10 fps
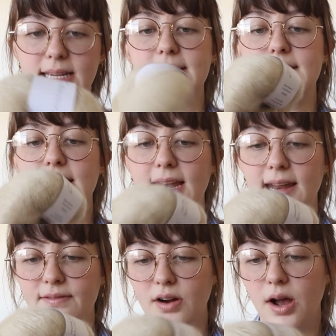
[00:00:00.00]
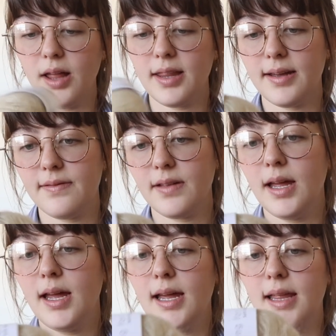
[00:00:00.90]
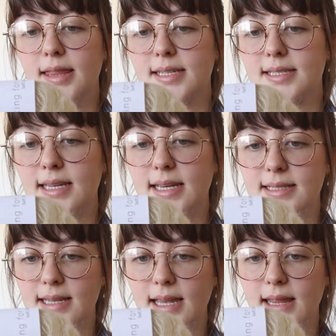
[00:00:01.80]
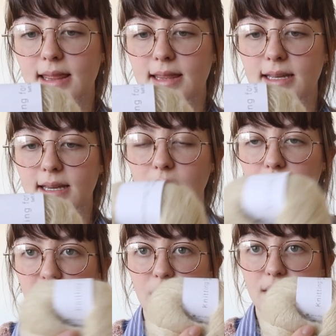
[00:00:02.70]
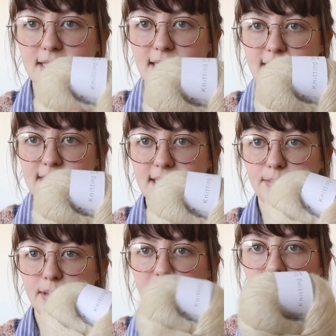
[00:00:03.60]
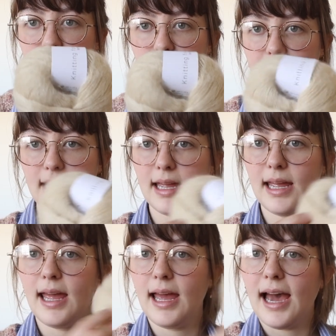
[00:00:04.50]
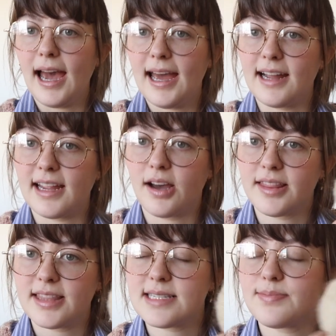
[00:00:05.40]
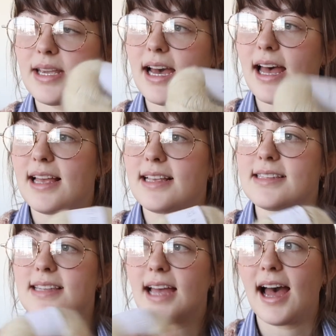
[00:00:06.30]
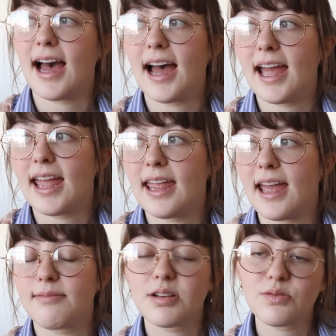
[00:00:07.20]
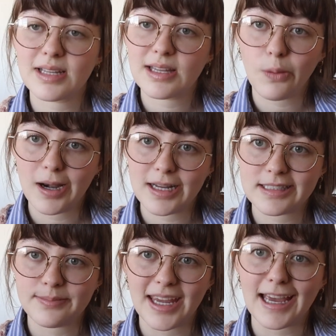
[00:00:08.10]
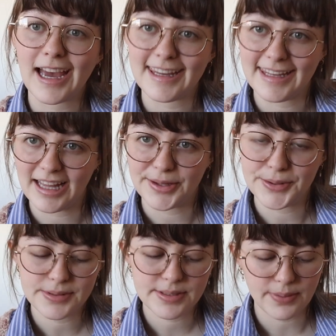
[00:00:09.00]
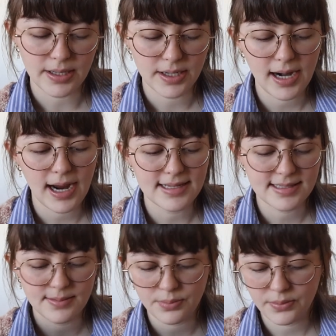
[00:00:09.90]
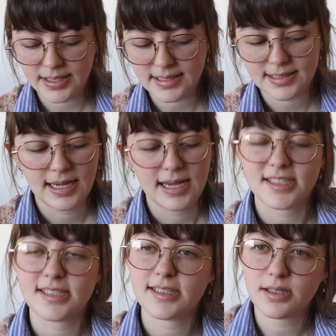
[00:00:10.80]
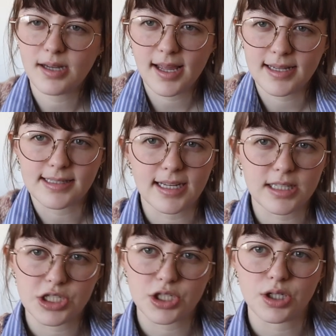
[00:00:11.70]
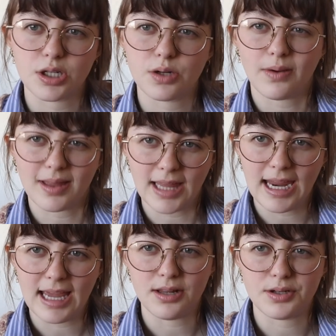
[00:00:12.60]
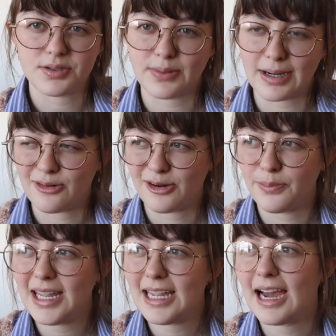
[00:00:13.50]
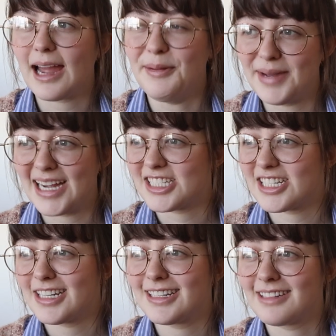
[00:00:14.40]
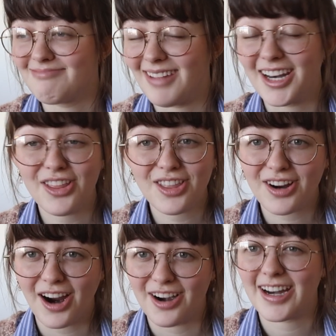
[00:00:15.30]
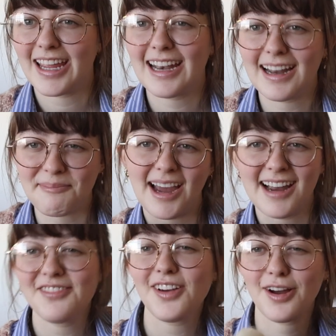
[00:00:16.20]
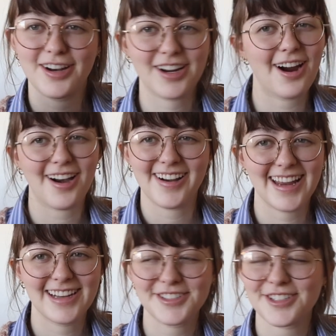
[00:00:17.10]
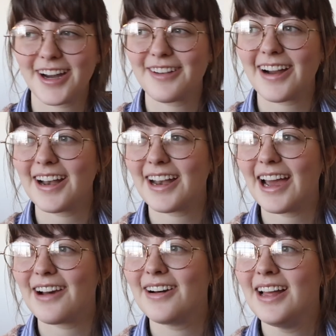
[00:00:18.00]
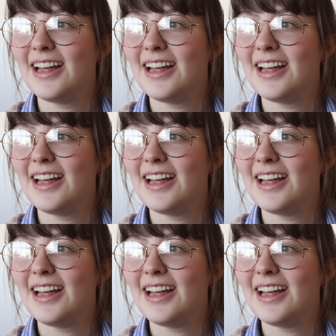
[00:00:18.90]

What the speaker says: It's Knitting for Olive. This is in the color Dusty Banana, and I got this because I have been really wanting to make a yellow sweater at some point. Still not exactly sure what that yellow sweater will be. I imagine another cardigan. I'm kind of on a cardigan train right now.